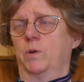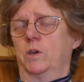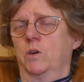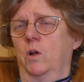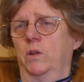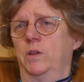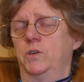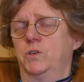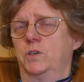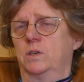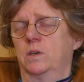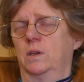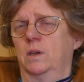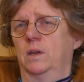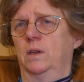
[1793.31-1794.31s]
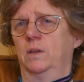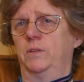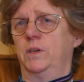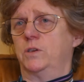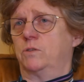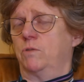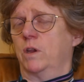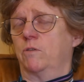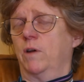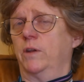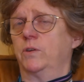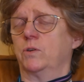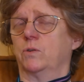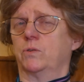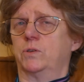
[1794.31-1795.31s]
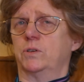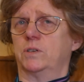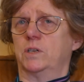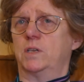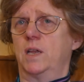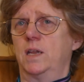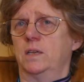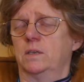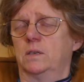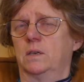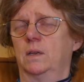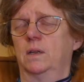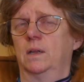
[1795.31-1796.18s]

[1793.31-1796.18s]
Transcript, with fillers: acknowledge these three granddaughters as his.